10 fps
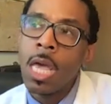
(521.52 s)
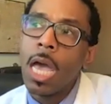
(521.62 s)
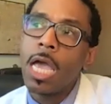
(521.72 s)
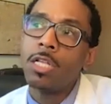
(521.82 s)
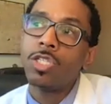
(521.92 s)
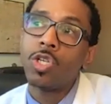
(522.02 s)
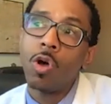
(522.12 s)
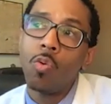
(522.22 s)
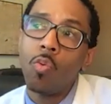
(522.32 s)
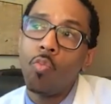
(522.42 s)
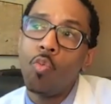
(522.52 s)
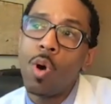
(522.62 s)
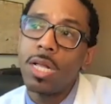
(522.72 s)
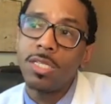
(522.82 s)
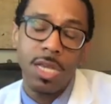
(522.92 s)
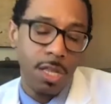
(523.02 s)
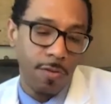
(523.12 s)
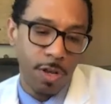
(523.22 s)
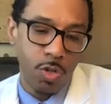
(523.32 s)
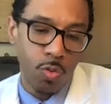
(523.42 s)
And so once
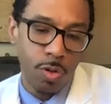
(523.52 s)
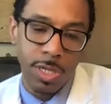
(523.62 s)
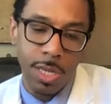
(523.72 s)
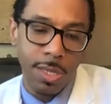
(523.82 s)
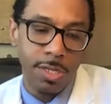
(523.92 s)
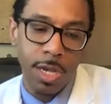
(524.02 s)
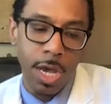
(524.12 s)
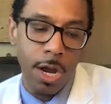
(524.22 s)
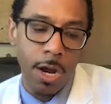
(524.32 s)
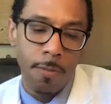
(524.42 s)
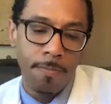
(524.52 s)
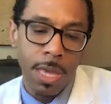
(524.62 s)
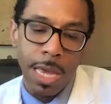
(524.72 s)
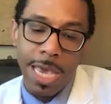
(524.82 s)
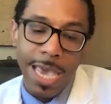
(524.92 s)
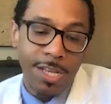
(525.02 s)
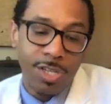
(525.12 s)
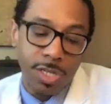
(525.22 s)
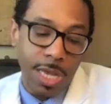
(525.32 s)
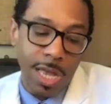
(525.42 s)
individuals get this care,
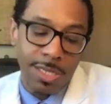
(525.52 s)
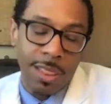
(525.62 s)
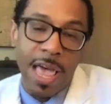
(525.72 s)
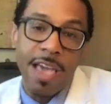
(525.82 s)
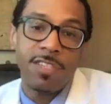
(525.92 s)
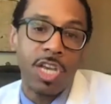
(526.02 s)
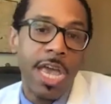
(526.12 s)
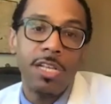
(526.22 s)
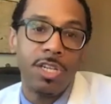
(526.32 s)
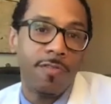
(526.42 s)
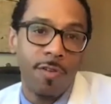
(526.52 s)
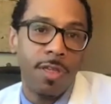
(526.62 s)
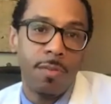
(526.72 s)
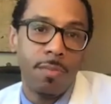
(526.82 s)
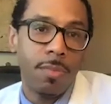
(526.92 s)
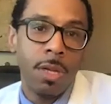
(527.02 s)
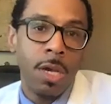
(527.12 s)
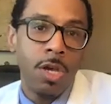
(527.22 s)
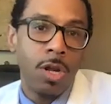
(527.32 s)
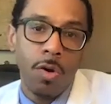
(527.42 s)
it's life-changing for them.
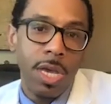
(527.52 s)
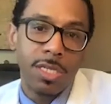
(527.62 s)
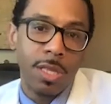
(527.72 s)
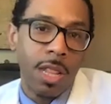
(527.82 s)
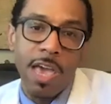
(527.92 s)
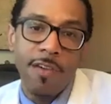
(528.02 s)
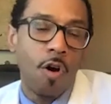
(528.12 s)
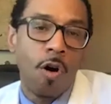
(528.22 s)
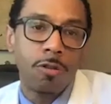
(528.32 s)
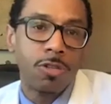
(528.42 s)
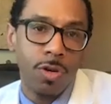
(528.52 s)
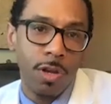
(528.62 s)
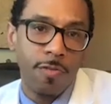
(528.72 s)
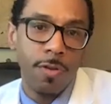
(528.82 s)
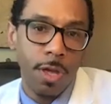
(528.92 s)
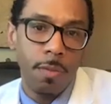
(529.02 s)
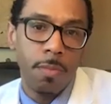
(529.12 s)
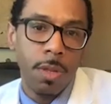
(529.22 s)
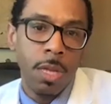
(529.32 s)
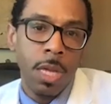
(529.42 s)
It's life-altering for them.
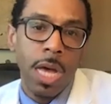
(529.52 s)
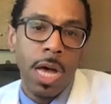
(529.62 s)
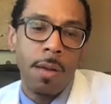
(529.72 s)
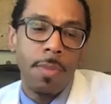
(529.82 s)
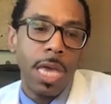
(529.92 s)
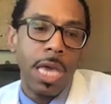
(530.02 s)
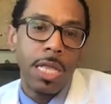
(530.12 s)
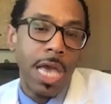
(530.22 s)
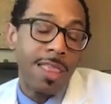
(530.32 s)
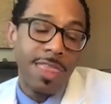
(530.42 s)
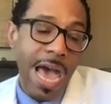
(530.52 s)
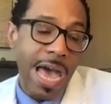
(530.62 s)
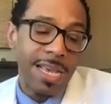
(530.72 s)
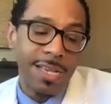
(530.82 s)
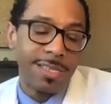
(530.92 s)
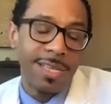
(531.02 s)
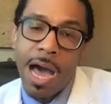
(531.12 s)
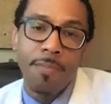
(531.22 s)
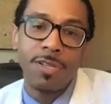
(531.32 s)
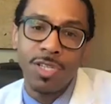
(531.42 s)
And that is the
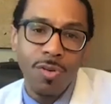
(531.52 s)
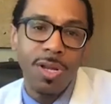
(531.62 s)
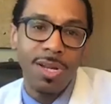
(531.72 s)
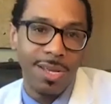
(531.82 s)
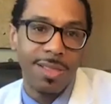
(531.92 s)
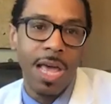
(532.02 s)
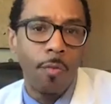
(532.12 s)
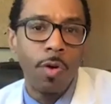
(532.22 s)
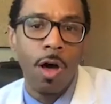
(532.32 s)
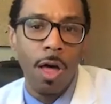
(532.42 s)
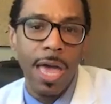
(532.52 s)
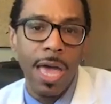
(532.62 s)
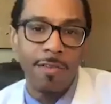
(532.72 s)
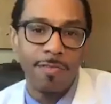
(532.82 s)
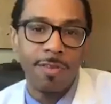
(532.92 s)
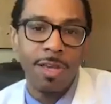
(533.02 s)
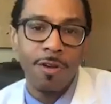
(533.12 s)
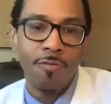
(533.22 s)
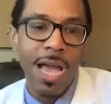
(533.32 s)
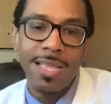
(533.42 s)
opportunity that we all have,
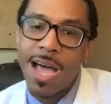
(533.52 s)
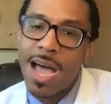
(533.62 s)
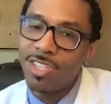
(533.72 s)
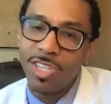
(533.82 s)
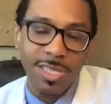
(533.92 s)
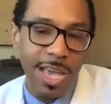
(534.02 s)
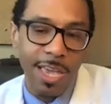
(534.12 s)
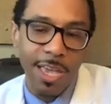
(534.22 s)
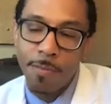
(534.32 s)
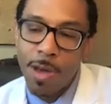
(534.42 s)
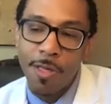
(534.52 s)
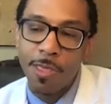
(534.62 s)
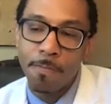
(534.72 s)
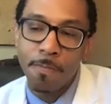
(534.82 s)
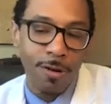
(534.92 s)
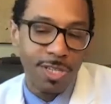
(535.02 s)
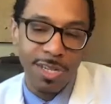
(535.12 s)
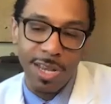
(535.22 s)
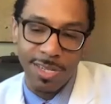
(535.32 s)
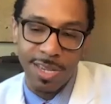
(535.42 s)
right? Not just thinking about the
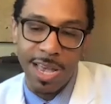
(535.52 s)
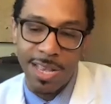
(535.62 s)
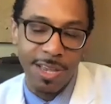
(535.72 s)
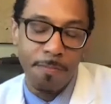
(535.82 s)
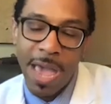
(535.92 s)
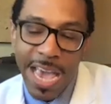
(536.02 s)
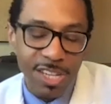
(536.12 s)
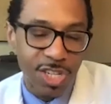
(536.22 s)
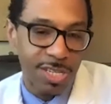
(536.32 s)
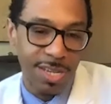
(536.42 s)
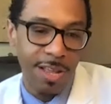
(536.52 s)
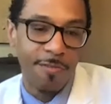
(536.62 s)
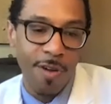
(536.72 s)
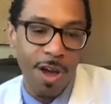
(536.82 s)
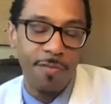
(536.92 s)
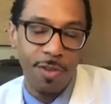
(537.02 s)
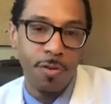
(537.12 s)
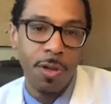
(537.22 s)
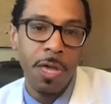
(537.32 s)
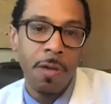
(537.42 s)
person as a patient in front of you,
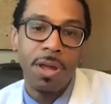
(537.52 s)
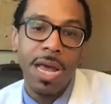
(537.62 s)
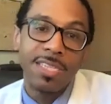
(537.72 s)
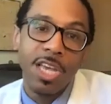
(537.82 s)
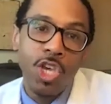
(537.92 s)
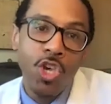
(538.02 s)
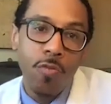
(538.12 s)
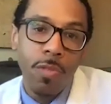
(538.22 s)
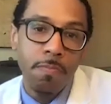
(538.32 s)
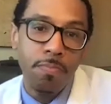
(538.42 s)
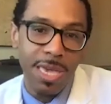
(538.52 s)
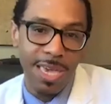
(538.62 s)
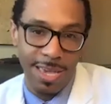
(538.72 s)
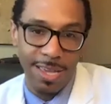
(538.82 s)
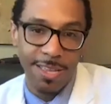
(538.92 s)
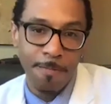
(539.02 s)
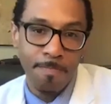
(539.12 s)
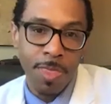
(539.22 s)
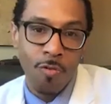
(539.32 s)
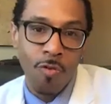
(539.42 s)
but as a human being,
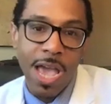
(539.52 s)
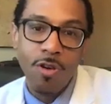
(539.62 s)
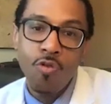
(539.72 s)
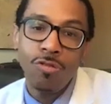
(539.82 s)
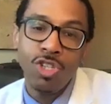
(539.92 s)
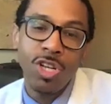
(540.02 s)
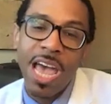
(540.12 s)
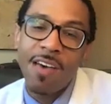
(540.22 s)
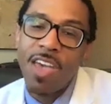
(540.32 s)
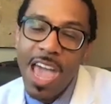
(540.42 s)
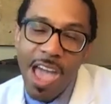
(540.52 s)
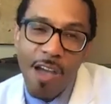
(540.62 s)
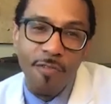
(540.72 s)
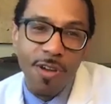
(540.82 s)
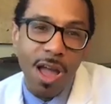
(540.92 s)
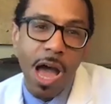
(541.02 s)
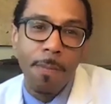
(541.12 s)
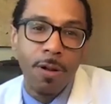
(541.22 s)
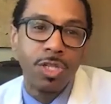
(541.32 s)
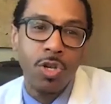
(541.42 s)
right, who should have every
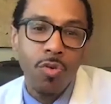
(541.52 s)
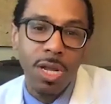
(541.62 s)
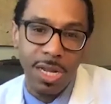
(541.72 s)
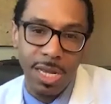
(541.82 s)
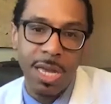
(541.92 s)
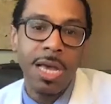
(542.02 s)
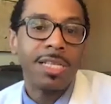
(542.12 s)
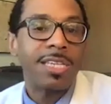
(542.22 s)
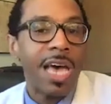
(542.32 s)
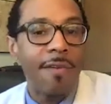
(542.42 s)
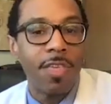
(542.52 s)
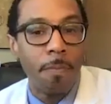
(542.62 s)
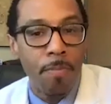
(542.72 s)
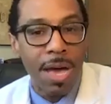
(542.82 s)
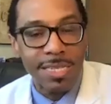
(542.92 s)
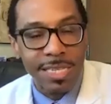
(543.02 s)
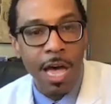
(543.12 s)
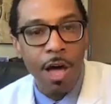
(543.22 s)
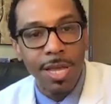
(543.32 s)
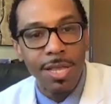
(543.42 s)
opportunity to have the best
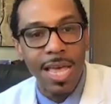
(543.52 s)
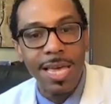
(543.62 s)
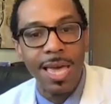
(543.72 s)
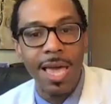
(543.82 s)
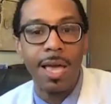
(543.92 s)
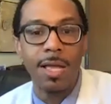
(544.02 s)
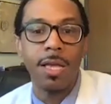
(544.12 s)
health that they can.